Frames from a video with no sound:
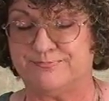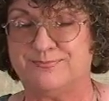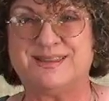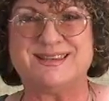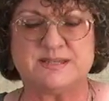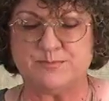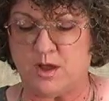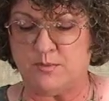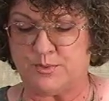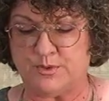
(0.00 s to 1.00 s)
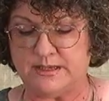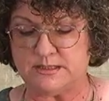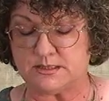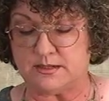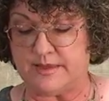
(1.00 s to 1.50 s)
But the small
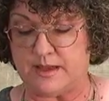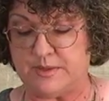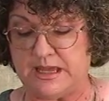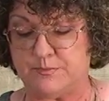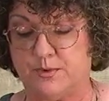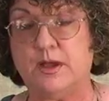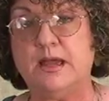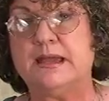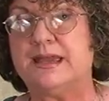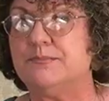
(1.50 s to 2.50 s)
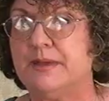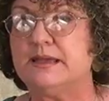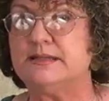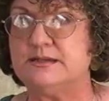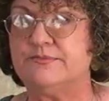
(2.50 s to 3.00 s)
print in that paper can make
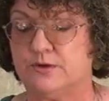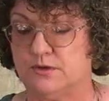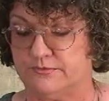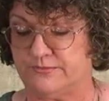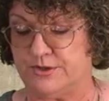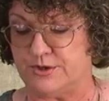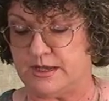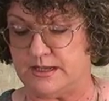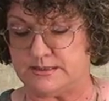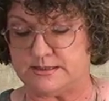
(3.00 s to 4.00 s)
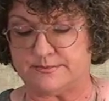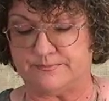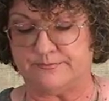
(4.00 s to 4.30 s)
it difficult for your kids.